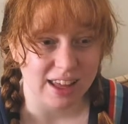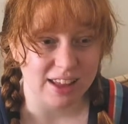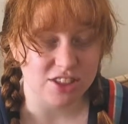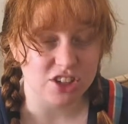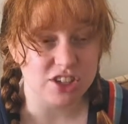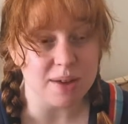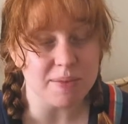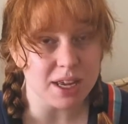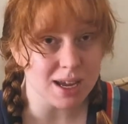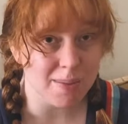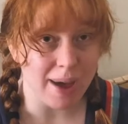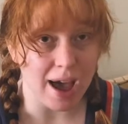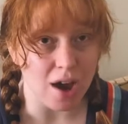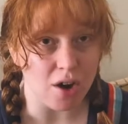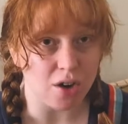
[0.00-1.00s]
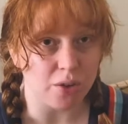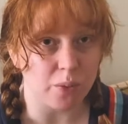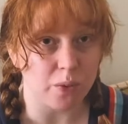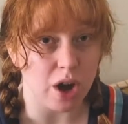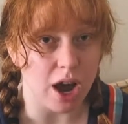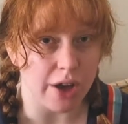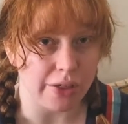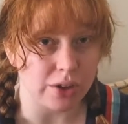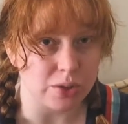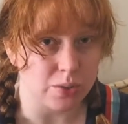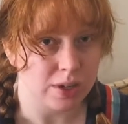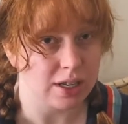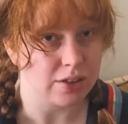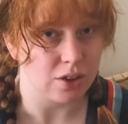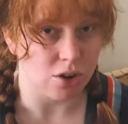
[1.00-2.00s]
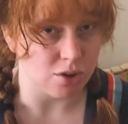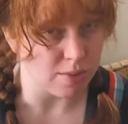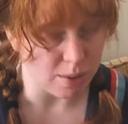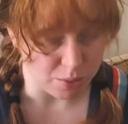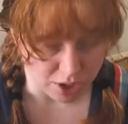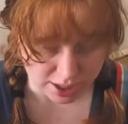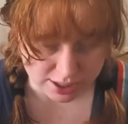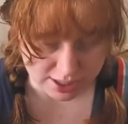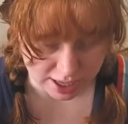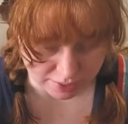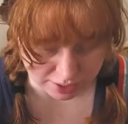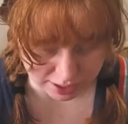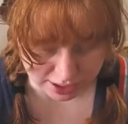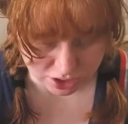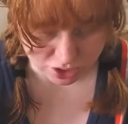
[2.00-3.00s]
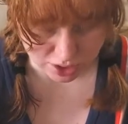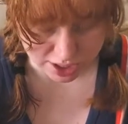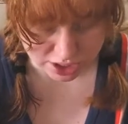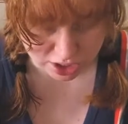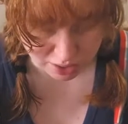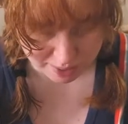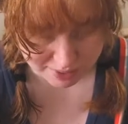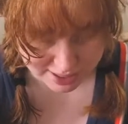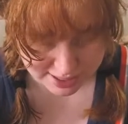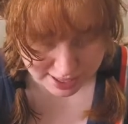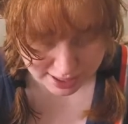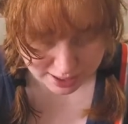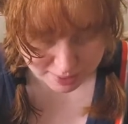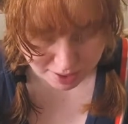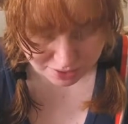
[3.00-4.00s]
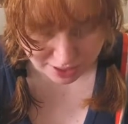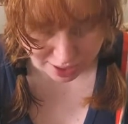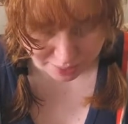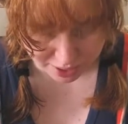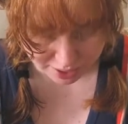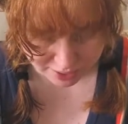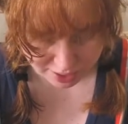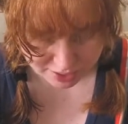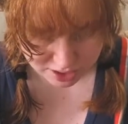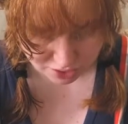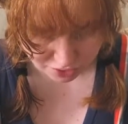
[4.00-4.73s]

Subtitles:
something about authors reading their own memoirs I really enjoy. So I'm excited about that one. That was the